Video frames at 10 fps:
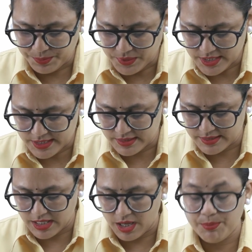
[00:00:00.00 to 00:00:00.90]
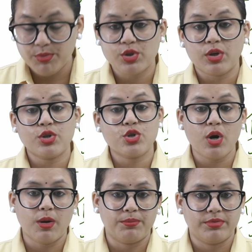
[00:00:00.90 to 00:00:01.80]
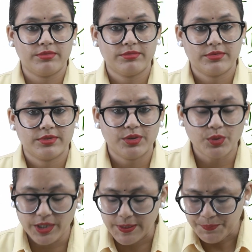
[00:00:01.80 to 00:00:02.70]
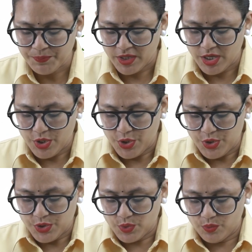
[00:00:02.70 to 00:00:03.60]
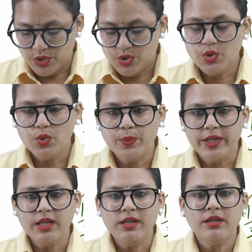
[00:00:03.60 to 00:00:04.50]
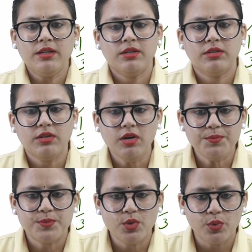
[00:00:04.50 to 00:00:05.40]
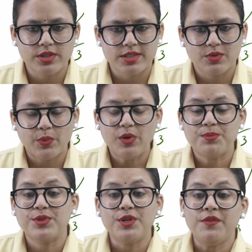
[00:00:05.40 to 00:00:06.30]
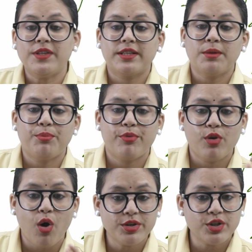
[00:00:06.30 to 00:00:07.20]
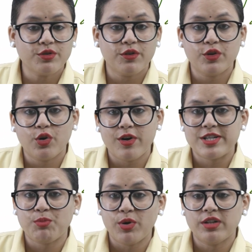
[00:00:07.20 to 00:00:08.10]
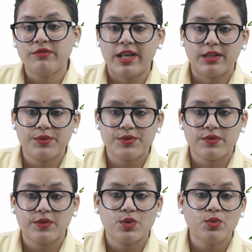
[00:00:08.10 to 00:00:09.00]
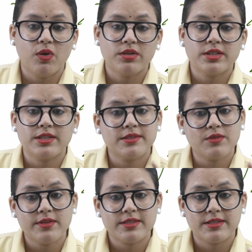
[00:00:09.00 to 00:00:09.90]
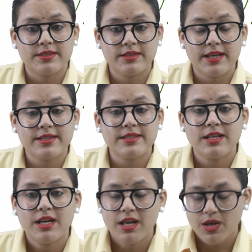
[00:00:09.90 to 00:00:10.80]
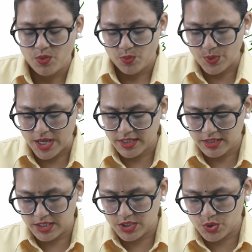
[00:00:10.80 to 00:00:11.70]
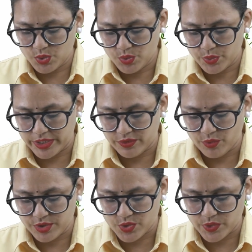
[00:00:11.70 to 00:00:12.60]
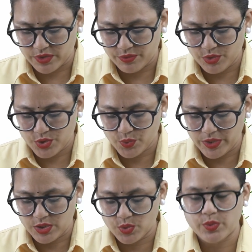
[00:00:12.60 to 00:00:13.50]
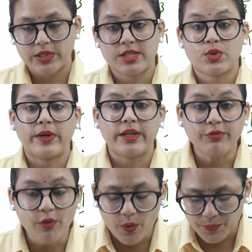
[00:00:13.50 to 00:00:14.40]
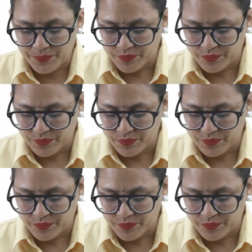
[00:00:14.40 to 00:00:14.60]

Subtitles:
persons are put on a job. Okay. So, what do we notice? We observe that the product of the corresponding values of the two quantities is constant. That is, 1 into 24 is 24, 2 into 12 is 24,